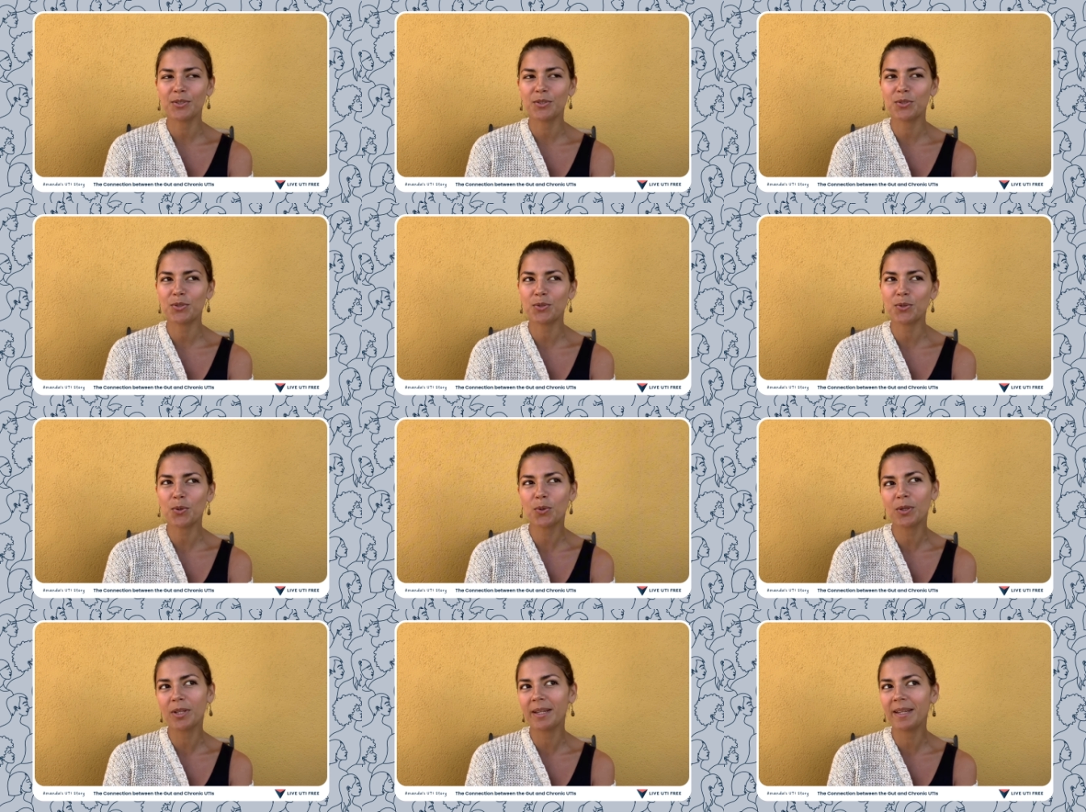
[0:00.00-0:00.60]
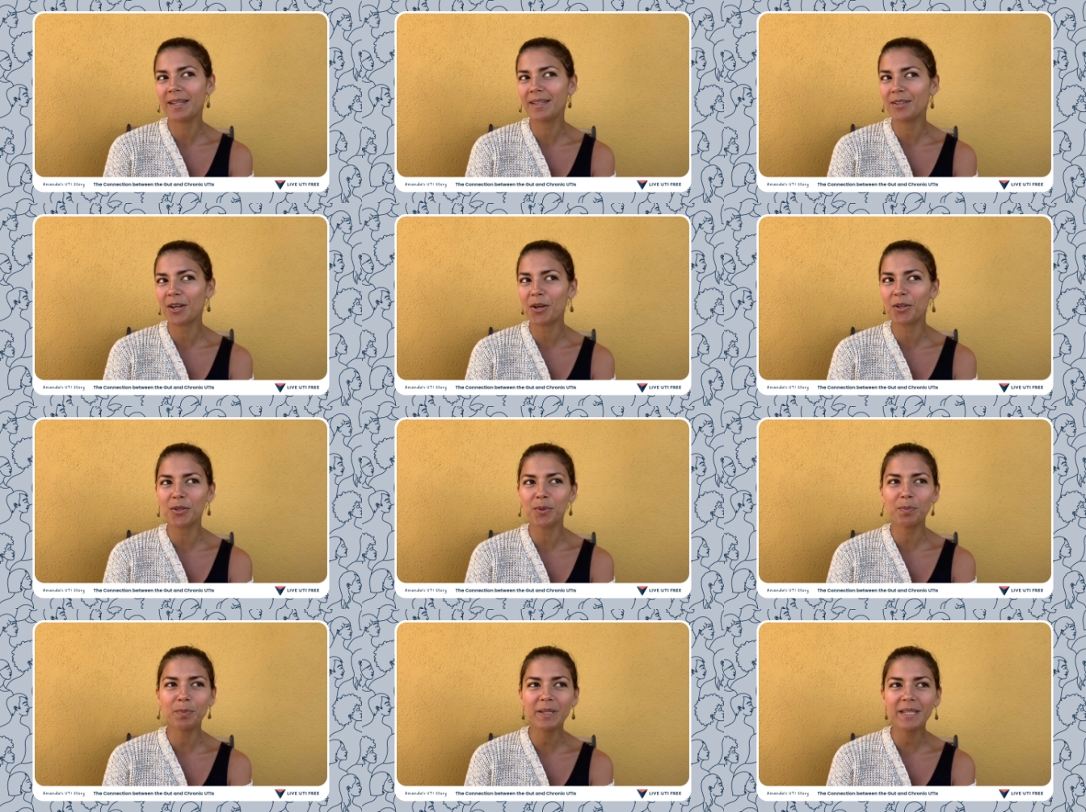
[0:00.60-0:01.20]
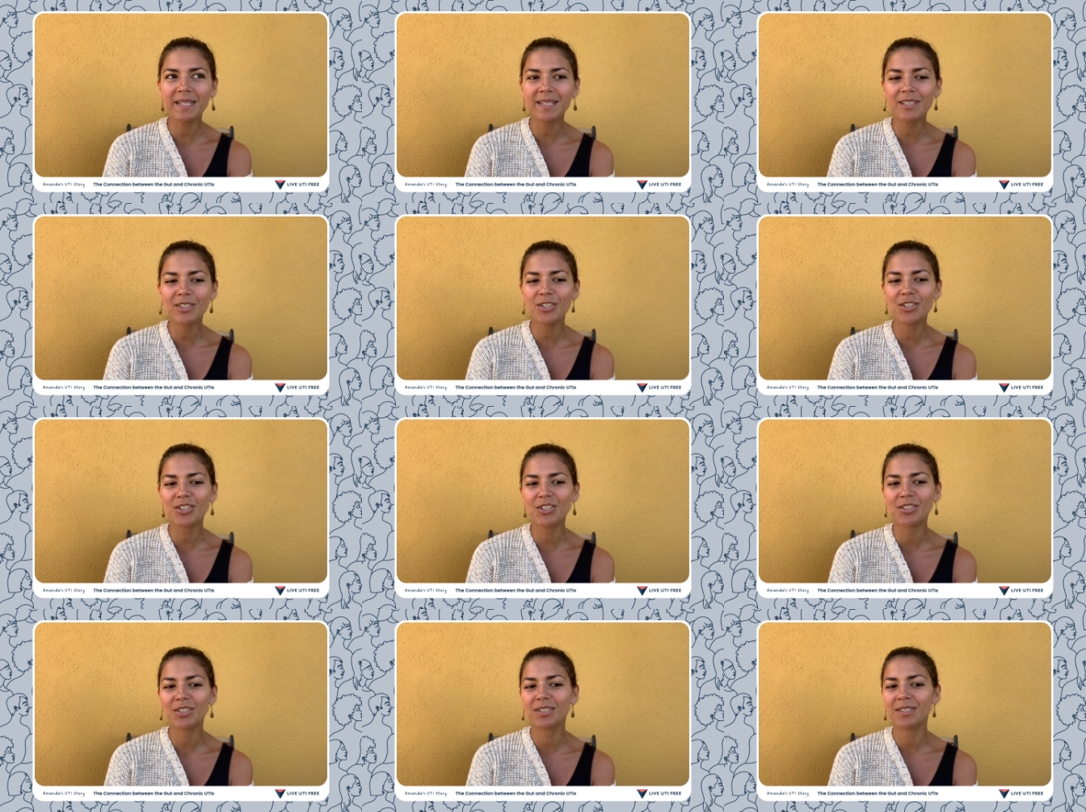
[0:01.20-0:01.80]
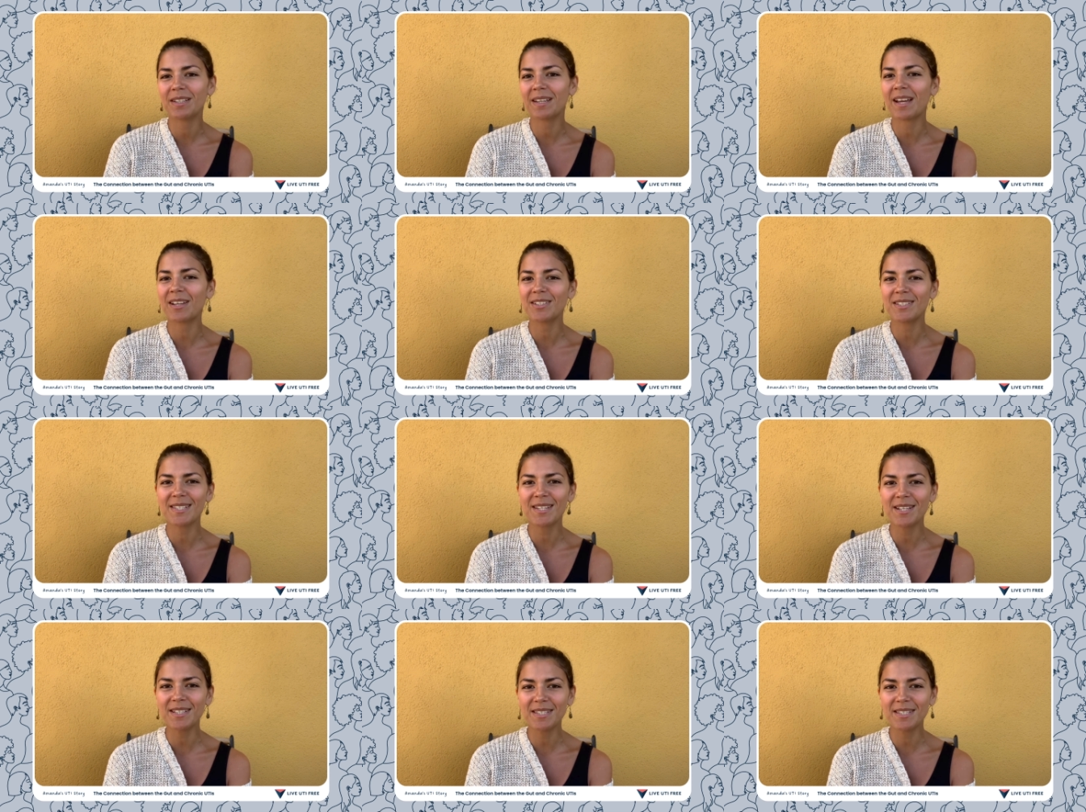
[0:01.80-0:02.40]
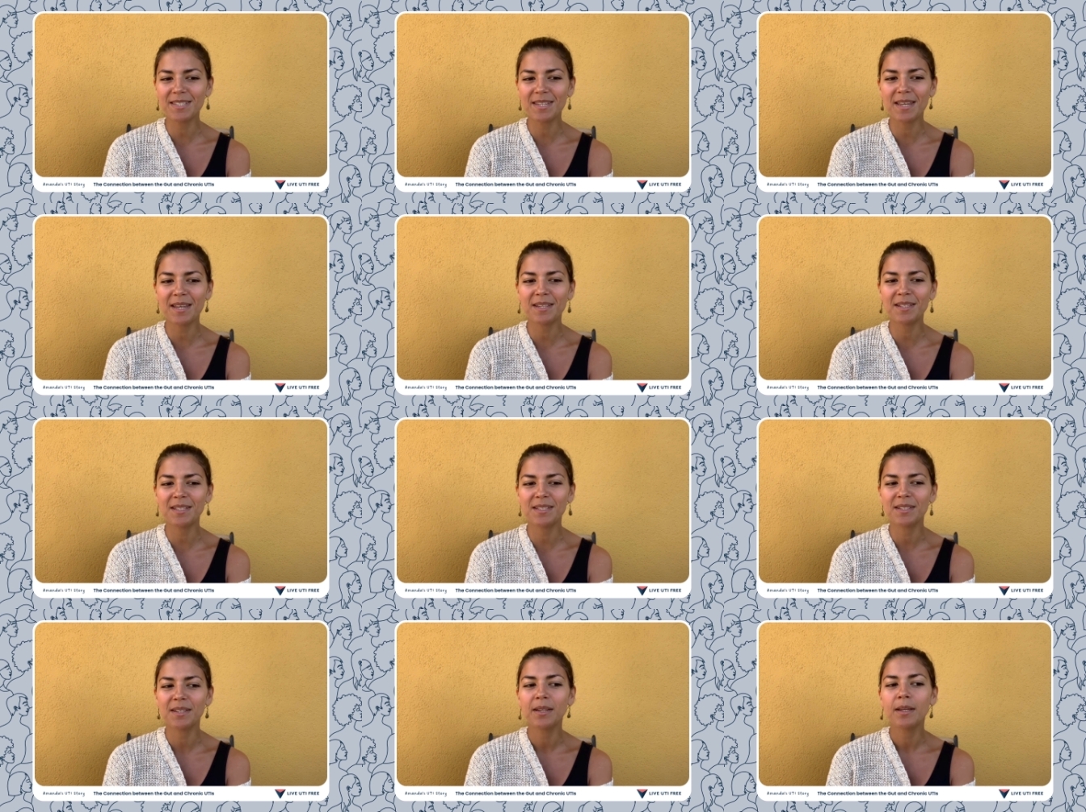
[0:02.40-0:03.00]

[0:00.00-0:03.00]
strolling on the beach at sunset,